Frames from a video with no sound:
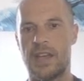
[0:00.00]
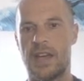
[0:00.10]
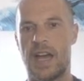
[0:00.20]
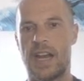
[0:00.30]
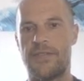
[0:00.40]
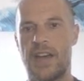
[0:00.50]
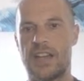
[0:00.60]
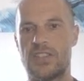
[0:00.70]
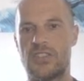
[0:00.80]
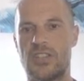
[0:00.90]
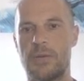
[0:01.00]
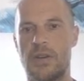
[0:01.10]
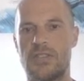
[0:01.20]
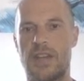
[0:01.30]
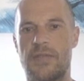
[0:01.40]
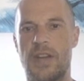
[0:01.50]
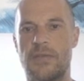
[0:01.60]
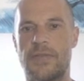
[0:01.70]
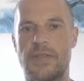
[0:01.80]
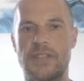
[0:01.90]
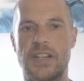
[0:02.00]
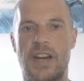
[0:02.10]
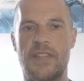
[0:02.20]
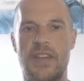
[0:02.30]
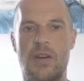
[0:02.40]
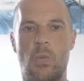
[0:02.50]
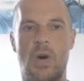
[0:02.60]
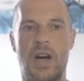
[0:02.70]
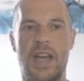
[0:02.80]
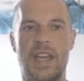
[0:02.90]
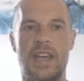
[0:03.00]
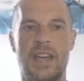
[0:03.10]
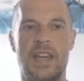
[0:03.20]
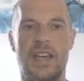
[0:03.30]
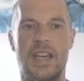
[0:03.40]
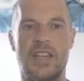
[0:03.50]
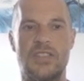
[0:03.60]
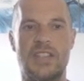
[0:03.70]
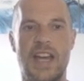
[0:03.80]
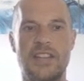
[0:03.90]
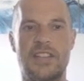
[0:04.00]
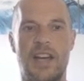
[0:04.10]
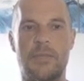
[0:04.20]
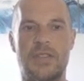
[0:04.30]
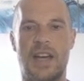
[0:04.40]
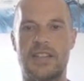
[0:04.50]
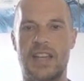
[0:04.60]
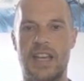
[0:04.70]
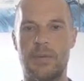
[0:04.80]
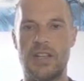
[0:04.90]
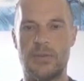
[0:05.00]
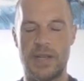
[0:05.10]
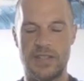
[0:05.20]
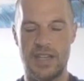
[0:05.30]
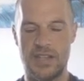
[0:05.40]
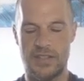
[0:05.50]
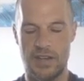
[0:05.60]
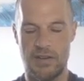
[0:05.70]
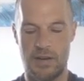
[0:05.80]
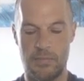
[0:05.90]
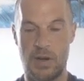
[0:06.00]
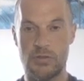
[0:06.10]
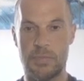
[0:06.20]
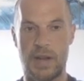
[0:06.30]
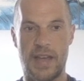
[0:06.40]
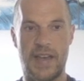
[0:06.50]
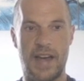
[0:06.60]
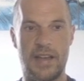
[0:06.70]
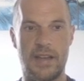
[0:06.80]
And if x is 207 over 59, then y is 10 times that, take away 20. So I'll multiply that